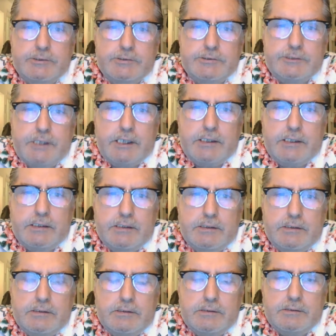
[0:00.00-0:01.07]
a second.
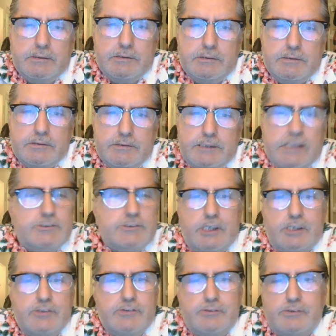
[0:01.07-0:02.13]
That's
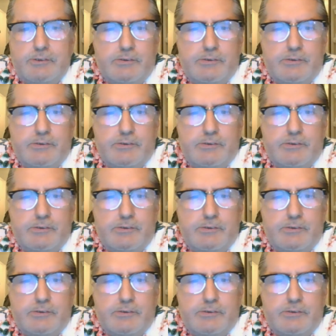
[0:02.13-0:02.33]
not true.